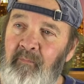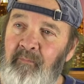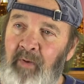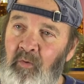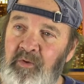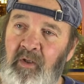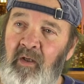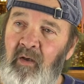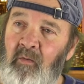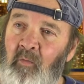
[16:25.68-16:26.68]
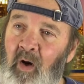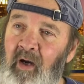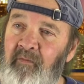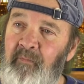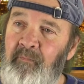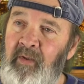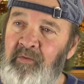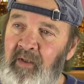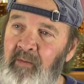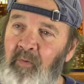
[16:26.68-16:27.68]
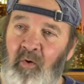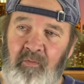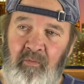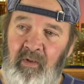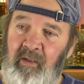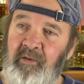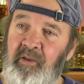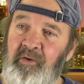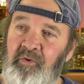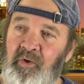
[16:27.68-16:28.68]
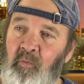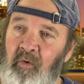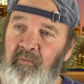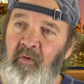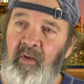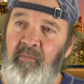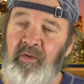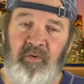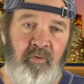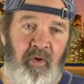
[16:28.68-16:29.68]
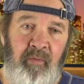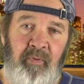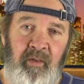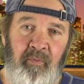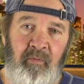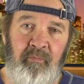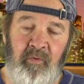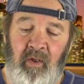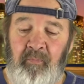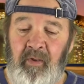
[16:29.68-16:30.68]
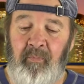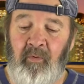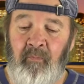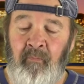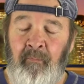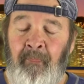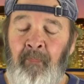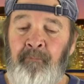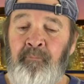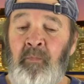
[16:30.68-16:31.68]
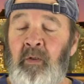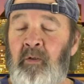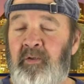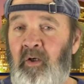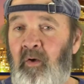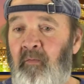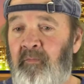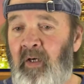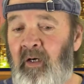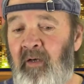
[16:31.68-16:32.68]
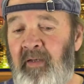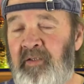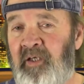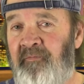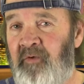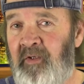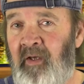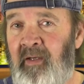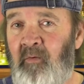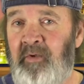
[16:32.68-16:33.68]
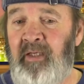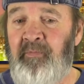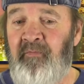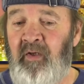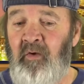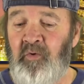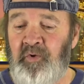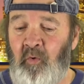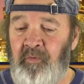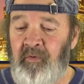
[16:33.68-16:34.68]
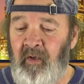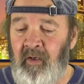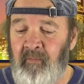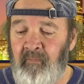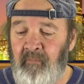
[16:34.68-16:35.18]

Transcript: Bo's wife, and Dean Bird. Like I said, I used to work for him. These are great people. Great people. So that's it for today. I'm going to keep the video short today.